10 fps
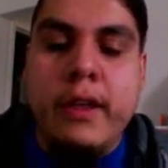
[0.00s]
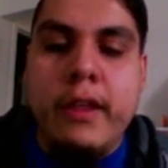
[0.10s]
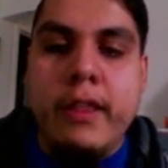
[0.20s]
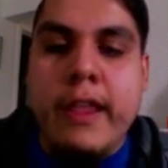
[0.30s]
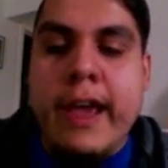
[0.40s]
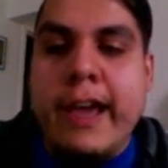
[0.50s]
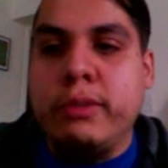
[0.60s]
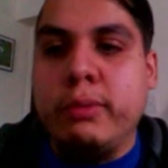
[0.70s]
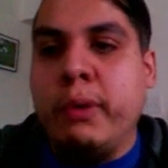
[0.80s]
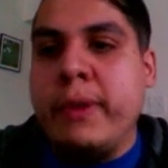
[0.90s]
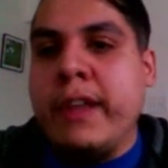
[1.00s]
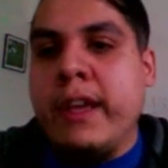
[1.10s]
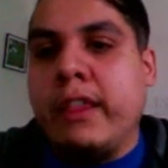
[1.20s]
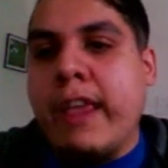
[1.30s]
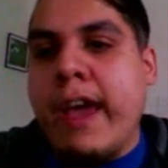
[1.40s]
that's where we get
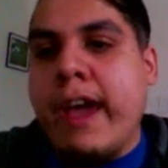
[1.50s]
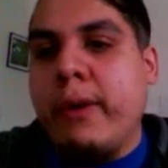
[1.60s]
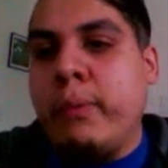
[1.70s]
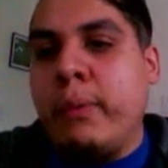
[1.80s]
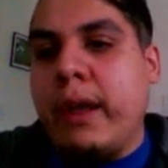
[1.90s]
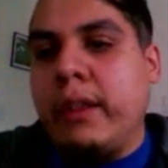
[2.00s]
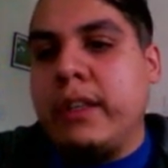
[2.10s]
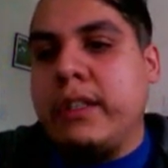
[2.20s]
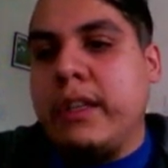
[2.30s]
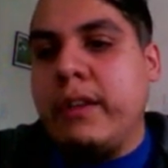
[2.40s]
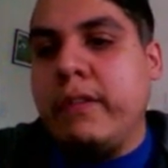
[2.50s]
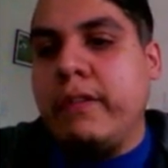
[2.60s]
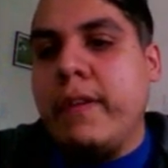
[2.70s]
that relative